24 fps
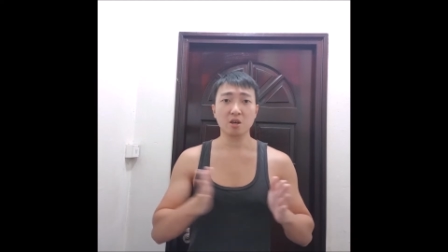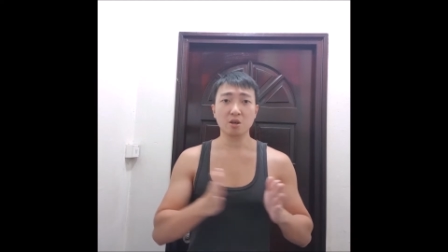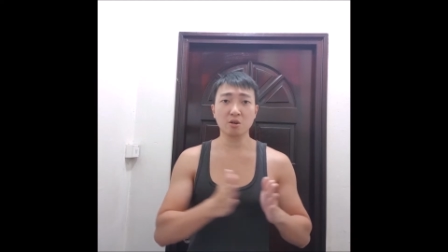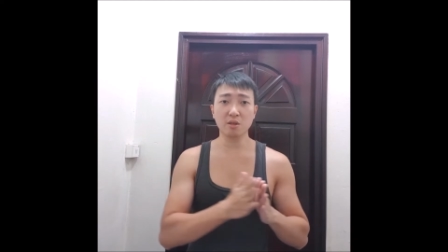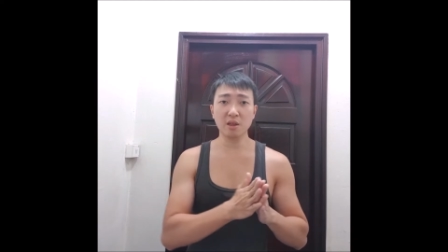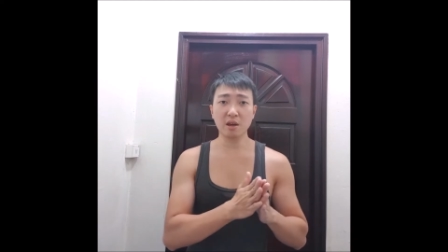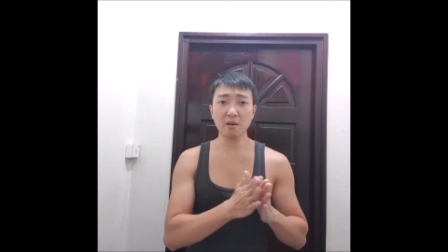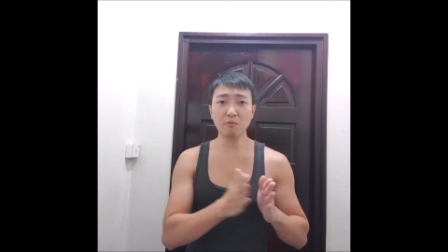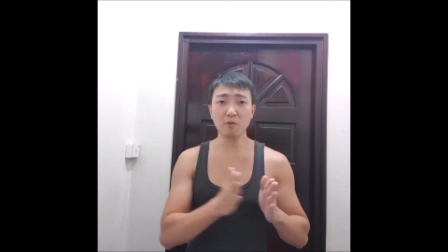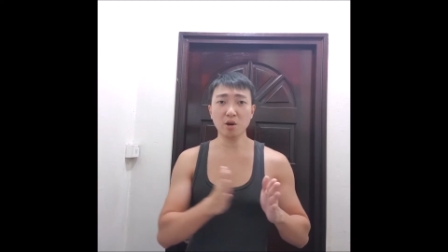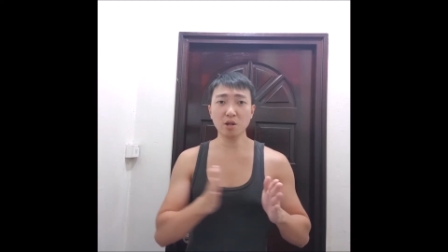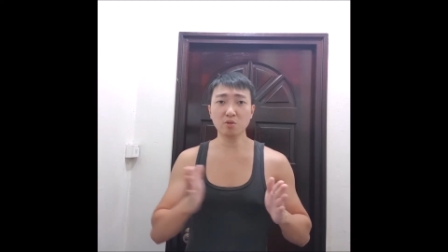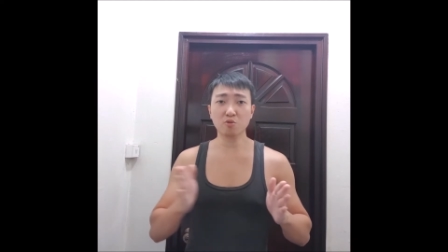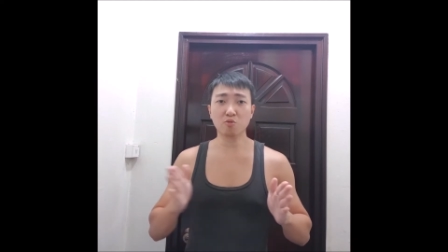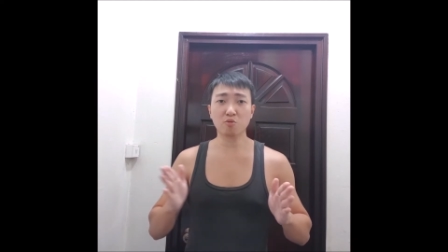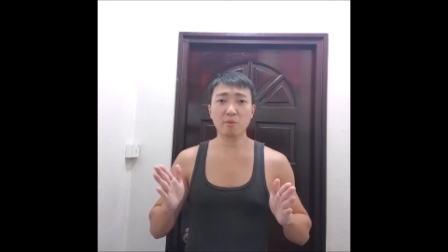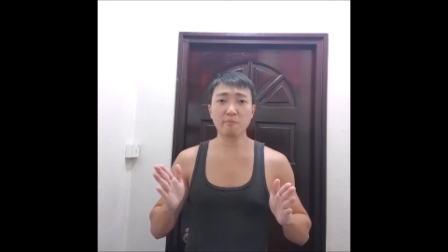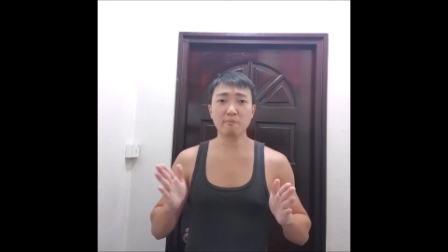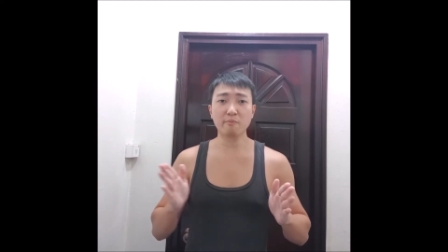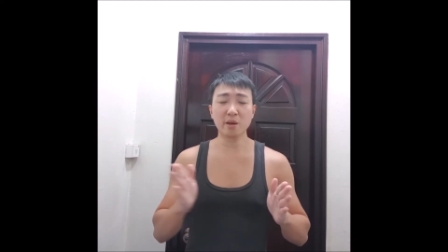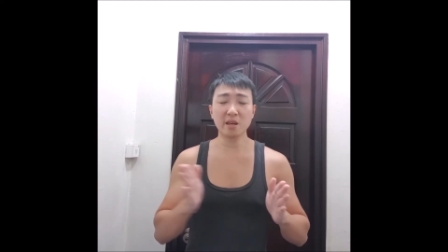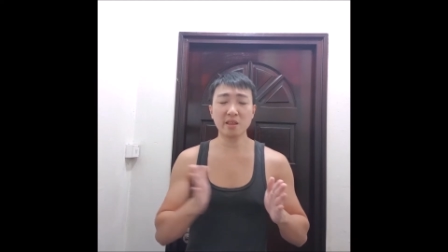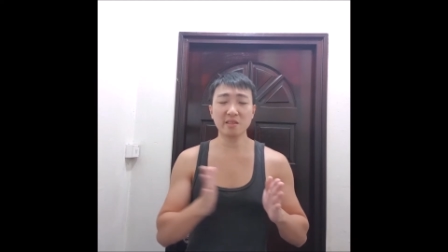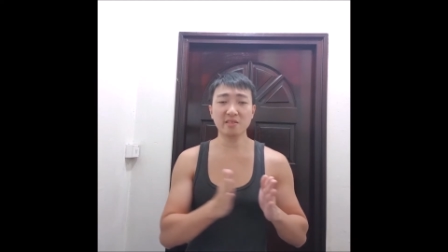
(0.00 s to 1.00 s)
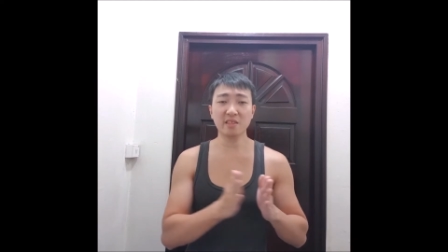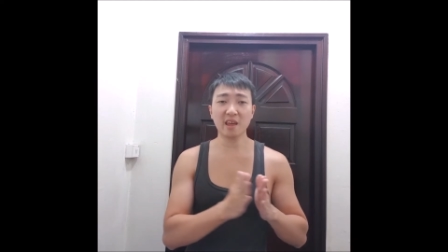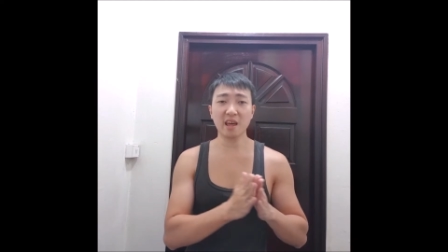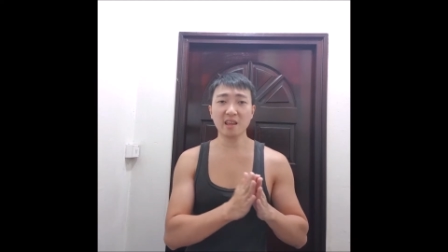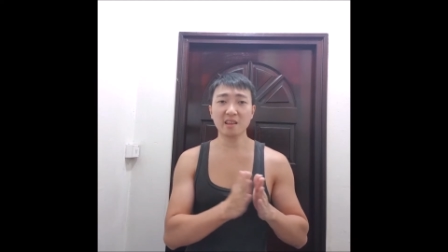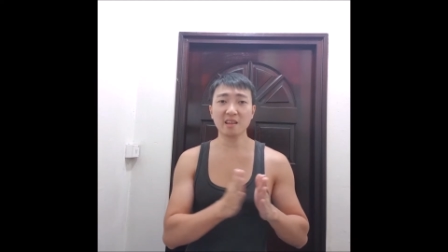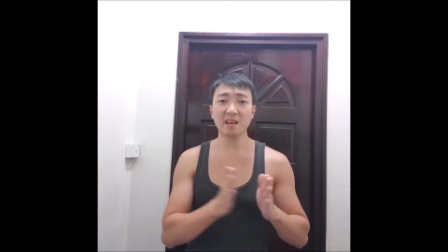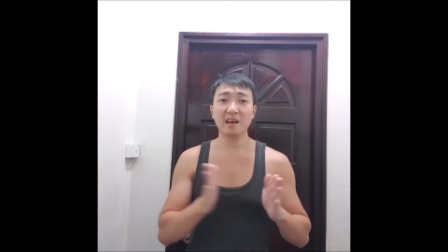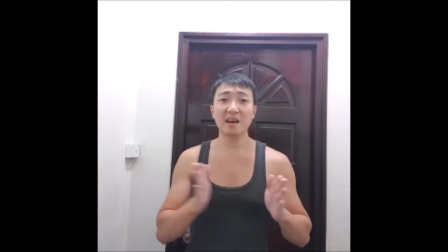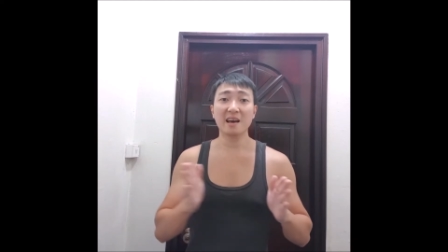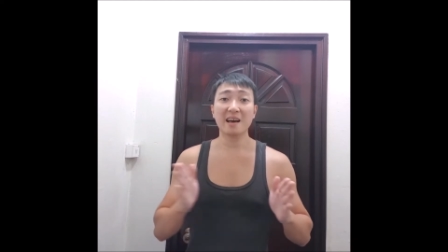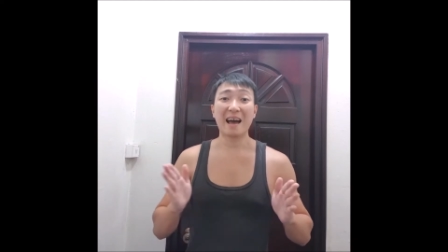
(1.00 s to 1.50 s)
You then want to repeat
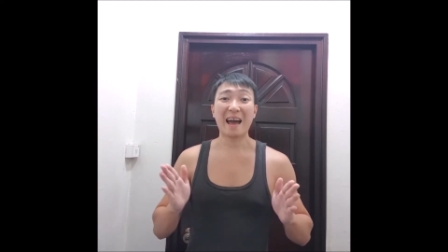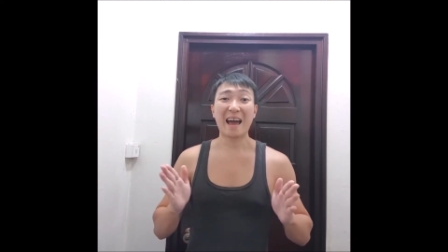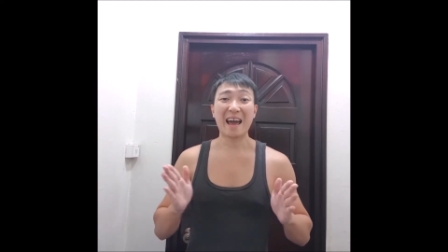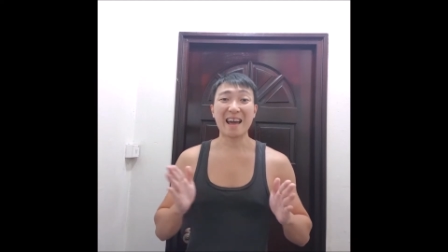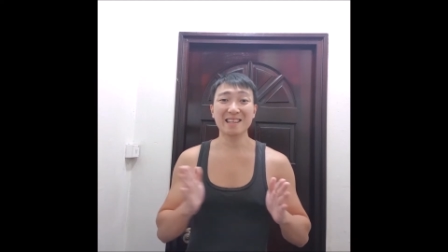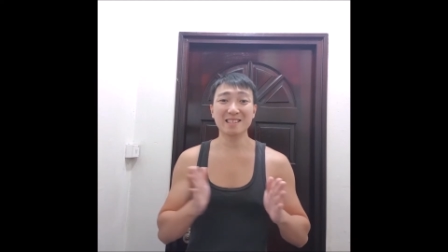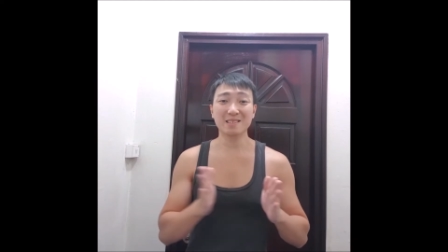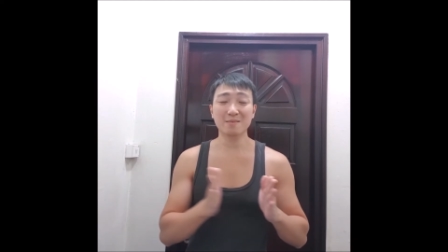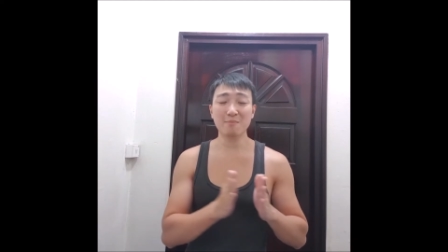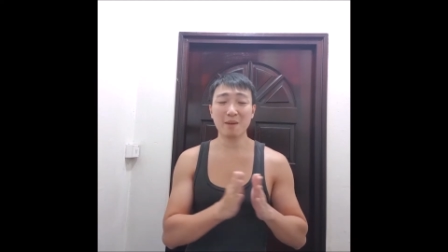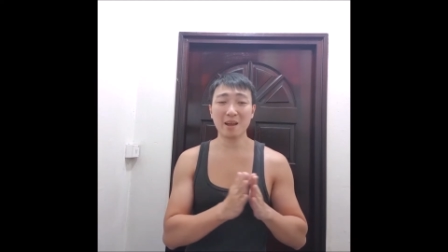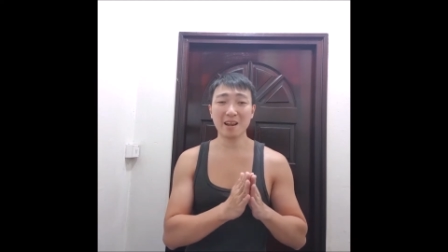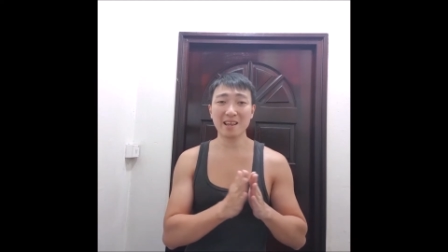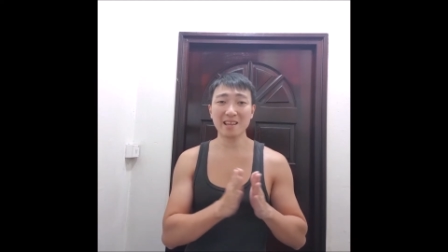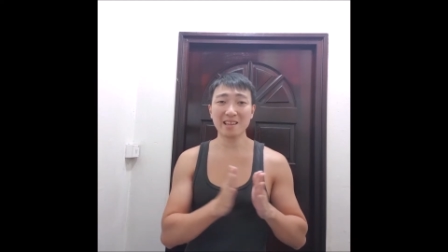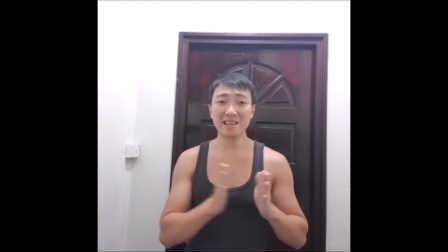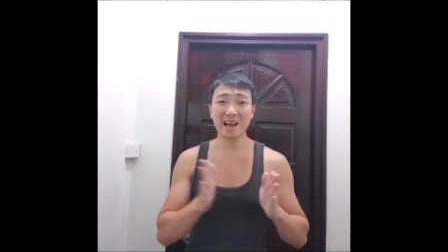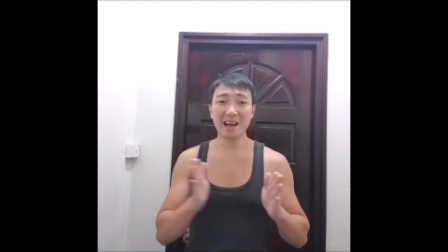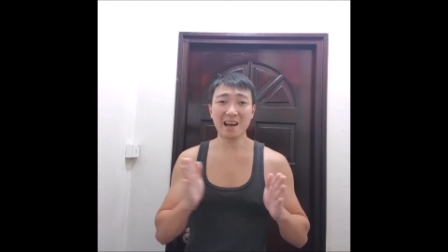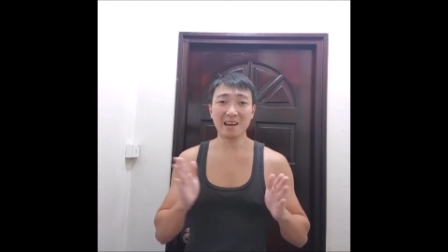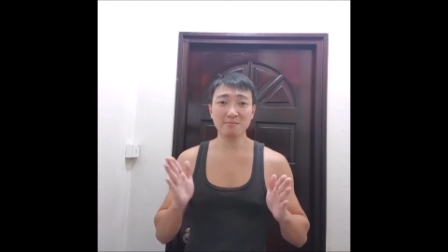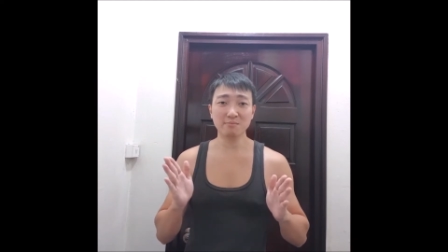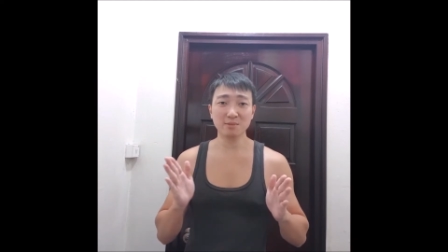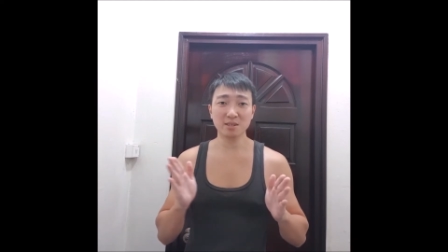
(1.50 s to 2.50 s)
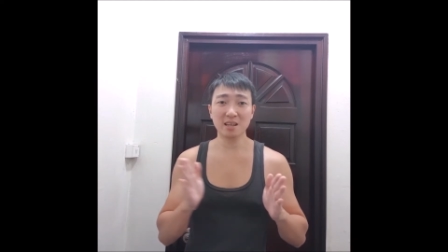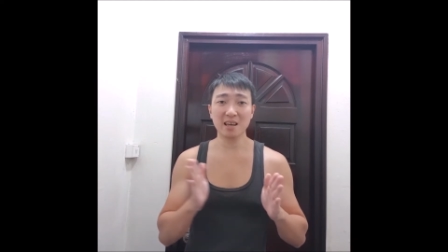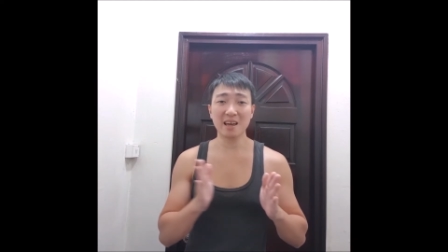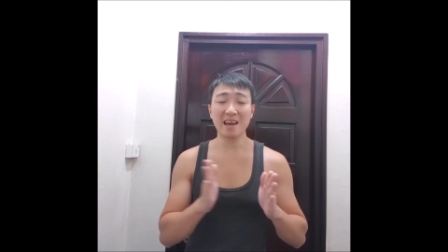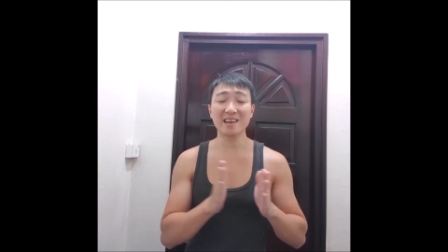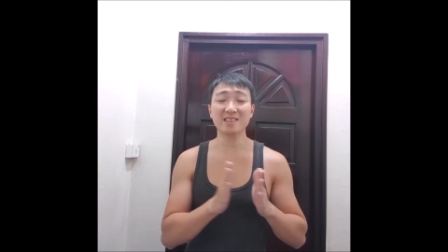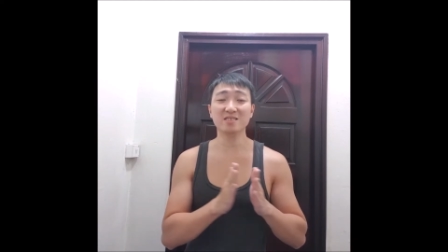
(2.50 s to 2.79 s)
that as many times